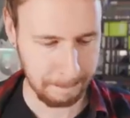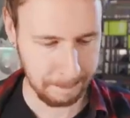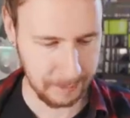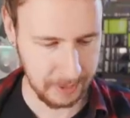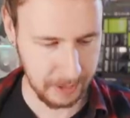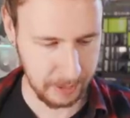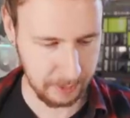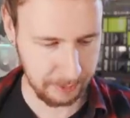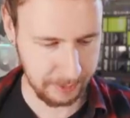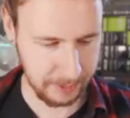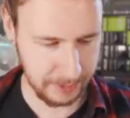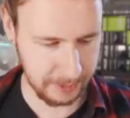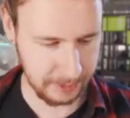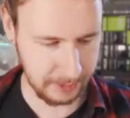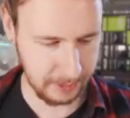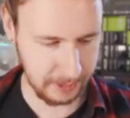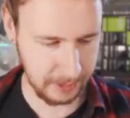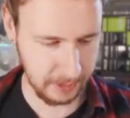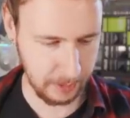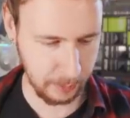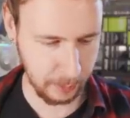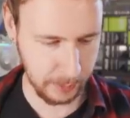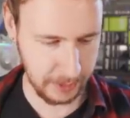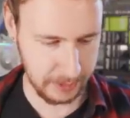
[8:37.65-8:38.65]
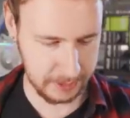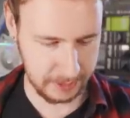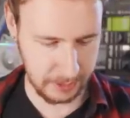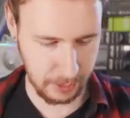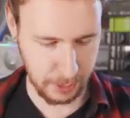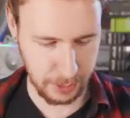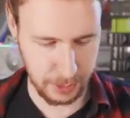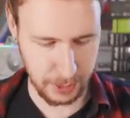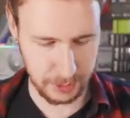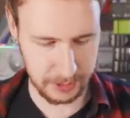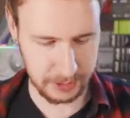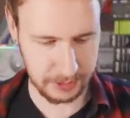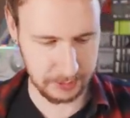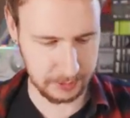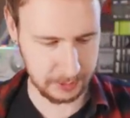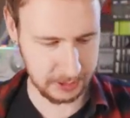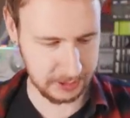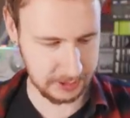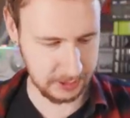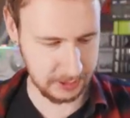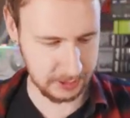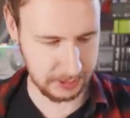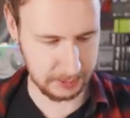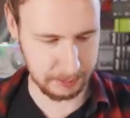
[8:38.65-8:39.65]
And finally, with 30
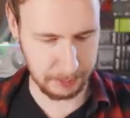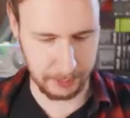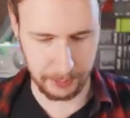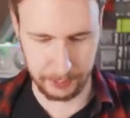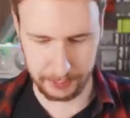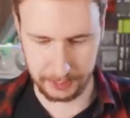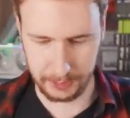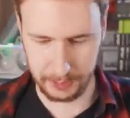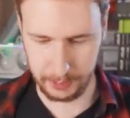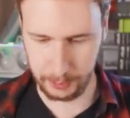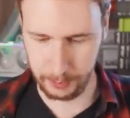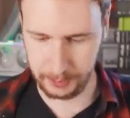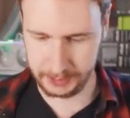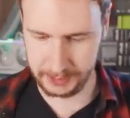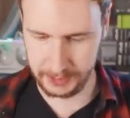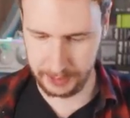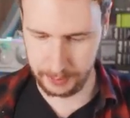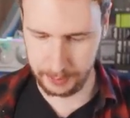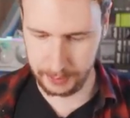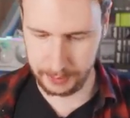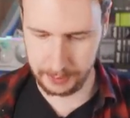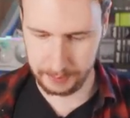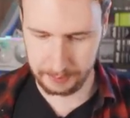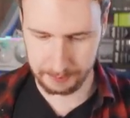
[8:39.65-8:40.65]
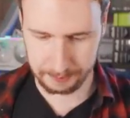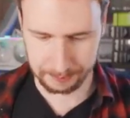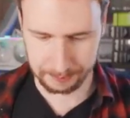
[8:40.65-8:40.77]
cents per kilowatt hour,